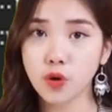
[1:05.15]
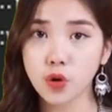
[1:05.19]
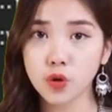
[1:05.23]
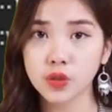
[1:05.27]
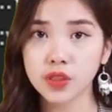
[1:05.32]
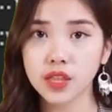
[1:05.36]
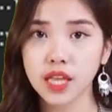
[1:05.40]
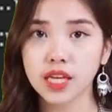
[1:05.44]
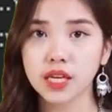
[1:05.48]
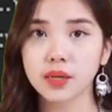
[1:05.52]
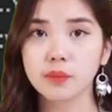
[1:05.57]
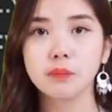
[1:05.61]

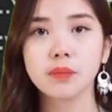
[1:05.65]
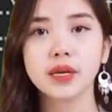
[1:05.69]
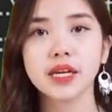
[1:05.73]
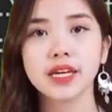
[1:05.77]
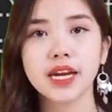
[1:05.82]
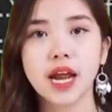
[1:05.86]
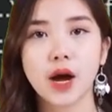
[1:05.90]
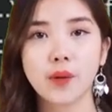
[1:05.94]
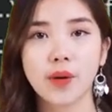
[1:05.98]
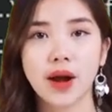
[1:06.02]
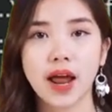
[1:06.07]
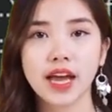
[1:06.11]

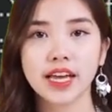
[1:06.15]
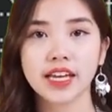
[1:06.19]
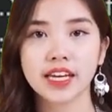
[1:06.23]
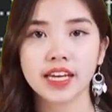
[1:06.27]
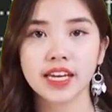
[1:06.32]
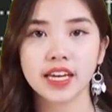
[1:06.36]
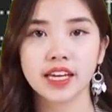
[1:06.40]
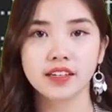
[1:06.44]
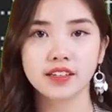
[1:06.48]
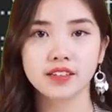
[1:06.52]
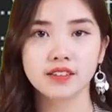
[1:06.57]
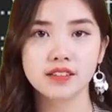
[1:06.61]
Sometimes it
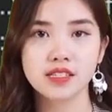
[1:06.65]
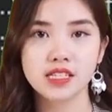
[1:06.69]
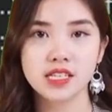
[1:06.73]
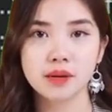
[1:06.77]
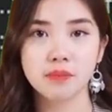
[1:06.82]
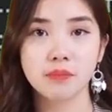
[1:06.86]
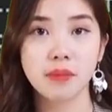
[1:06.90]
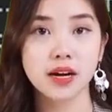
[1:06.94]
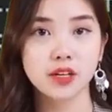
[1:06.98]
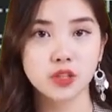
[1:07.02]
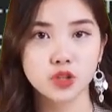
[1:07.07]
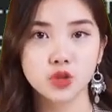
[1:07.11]
feels great
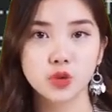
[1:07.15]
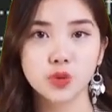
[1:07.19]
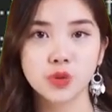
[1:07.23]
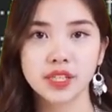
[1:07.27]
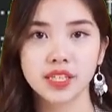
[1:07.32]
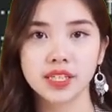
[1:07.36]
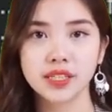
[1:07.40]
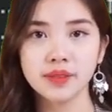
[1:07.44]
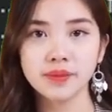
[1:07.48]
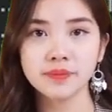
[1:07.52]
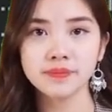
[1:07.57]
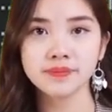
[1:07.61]
to
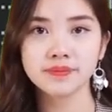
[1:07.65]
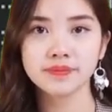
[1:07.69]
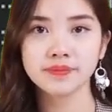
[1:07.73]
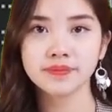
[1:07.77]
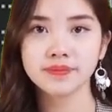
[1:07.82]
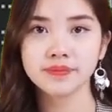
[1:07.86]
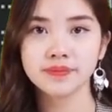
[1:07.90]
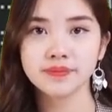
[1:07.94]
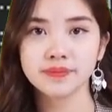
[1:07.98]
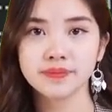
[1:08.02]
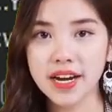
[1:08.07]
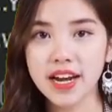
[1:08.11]
unplug and
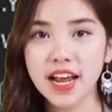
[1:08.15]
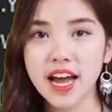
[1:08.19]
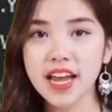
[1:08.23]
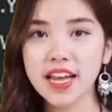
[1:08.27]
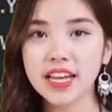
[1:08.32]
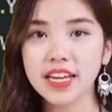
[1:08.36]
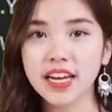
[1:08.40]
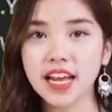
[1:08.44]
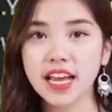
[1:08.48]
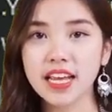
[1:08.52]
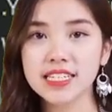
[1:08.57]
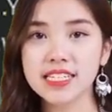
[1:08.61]
just raw
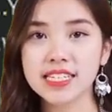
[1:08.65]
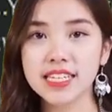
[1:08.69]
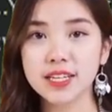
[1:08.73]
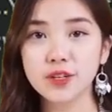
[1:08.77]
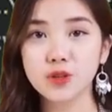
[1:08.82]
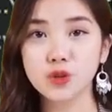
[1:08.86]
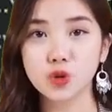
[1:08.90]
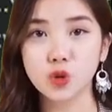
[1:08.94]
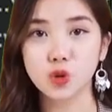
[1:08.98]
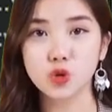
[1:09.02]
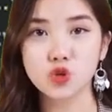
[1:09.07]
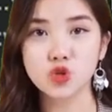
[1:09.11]
dog
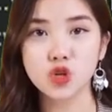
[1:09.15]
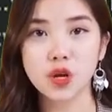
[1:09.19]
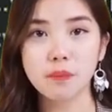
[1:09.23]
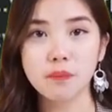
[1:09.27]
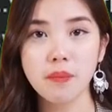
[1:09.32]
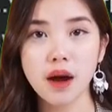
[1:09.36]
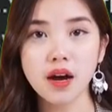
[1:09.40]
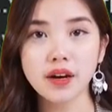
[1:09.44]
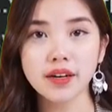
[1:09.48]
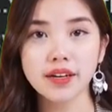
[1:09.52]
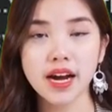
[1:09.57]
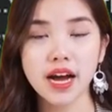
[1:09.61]
reality.
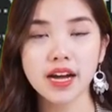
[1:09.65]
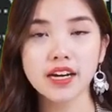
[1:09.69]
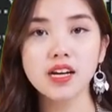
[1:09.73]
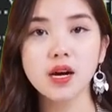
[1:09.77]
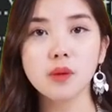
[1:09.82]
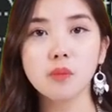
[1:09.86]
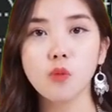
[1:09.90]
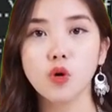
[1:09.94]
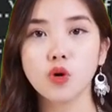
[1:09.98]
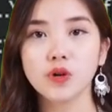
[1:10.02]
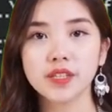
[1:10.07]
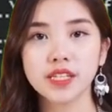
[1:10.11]

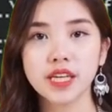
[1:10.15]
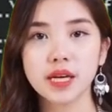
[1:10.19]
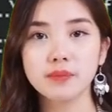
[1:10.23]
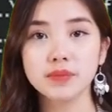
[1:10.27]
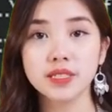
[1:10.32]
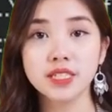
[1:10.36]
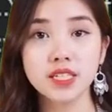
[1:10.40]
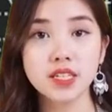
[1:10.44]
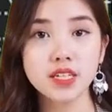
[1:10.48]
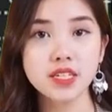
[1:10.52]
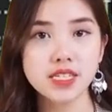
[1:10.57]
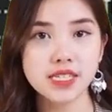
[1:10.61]
It's a
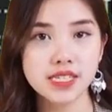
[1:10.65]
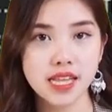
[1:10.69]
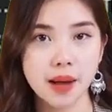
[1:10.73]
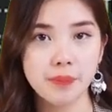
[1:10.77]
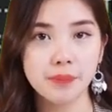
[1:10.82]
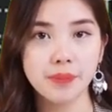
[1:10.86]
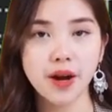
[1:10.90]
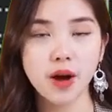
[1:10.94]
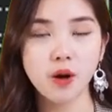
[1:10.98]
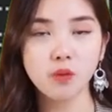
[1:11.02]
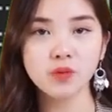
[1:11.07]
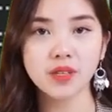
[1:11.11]
very
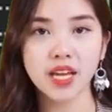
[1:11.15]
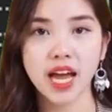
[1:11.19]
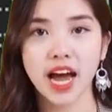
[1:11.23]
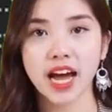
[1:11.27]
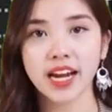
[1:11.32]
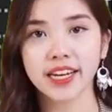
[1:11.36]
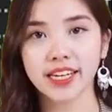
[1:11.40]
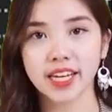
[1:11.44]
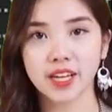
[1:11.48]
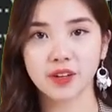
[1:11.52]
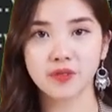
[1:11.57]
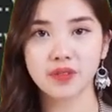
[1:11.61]
intense
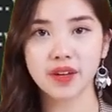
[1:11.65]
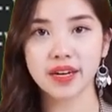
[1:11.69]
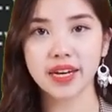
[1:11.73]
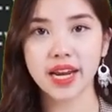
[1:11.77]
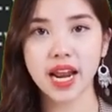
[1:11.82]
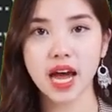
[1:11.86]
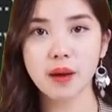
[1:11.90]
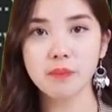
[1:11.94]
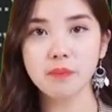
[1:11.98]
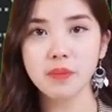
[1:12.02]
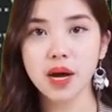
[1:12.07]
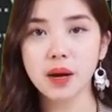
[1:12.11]
wars
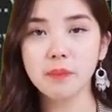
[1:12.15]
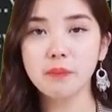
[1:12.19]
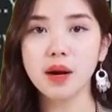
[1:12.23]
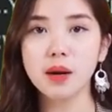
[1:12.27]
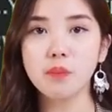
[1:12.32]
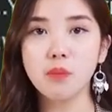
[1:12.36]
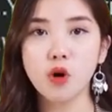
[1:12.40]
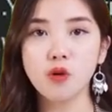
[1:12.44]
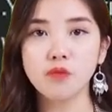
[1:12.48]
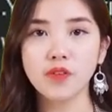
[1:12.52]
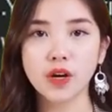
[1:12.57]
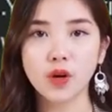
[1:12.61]
over this.
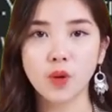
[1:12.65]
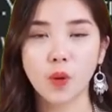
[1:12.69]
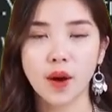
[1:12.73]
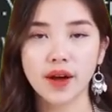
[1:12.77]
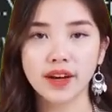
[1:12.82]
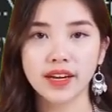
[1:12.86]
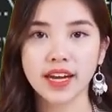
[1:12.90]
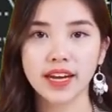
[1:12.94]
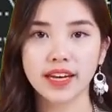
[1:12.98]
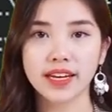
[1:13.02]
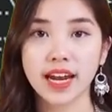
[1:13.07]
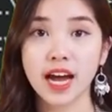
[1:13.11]

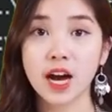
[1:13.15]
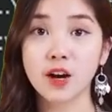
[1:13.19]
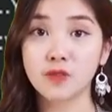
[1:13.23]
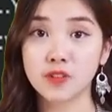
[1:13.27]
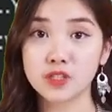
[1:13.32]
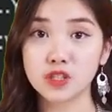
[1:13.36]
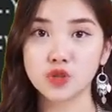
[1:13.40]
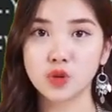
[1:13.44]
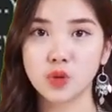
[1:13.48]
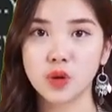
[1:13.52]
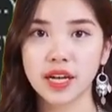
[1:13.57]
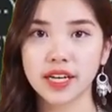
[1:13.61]
Men
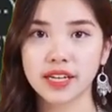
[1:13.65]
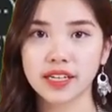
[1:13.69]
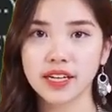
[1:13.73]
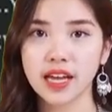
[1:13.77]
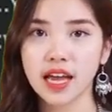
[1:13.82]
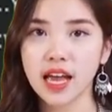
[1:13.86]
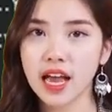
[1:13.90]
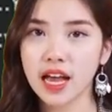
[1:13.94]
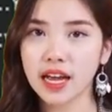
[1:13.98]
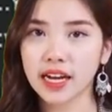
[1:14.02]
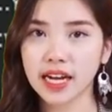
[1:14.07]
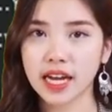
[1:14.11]
will
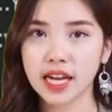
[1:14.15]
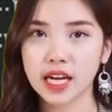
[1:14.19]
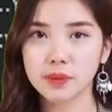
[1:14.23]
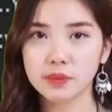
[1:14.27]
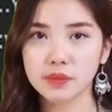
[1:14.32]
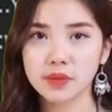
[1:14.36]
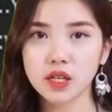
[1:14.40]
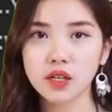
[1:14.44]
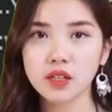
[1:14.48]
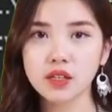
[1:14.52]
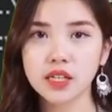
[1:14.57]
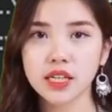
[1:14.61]
slowly learn
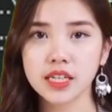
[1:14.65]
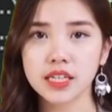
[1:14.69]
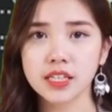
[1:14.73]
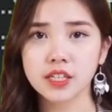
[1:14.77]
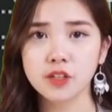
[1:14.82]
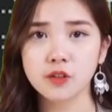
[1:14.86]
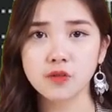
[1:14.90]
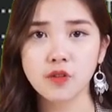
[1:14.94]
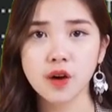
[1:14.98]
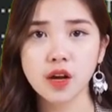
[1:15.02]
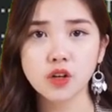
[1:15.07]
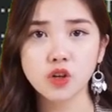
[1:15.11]
that they too
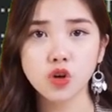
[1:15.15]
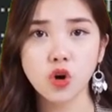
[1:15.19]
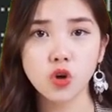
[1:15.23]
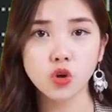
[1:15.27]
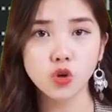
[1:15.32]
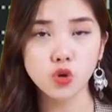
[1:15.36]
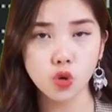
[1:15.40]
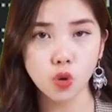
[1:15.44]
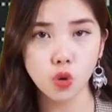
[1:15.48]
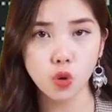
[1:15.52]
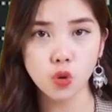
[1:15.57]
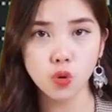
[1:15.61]
have a
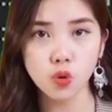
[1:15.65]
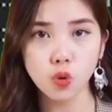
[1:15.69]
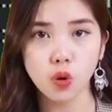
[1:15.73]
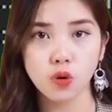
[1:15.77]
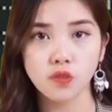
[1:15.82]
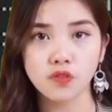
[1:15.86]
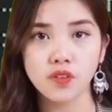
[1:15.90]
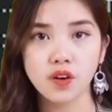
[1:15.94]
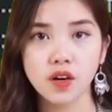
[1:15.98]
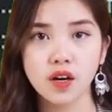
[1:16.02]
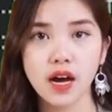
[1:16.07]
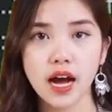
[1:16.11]
G-spot,
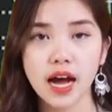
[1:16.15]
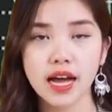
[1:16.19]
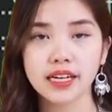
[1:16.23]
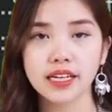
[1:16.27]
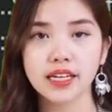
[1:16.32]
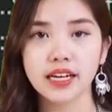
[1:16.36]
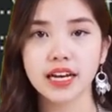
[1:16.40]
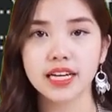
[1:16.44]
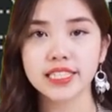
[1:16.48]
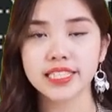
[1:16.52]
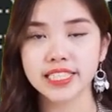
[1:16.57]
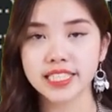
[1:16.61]
wink
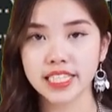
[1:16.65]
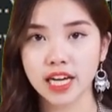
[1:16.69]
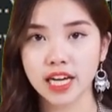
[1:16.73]
wink.